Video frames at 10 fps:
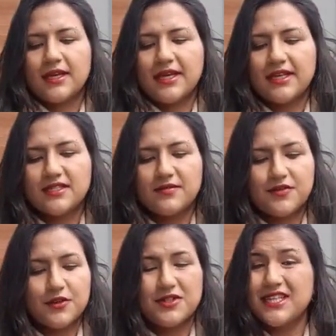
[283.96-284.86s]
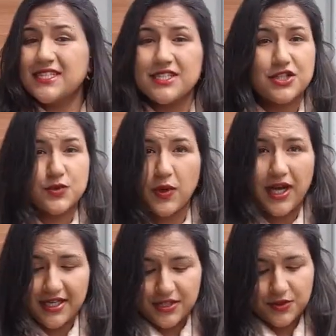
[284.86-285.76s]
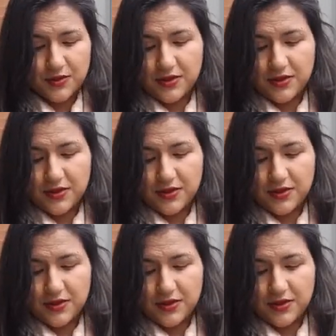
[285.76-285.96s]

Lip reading: Get some food. This is just what I do.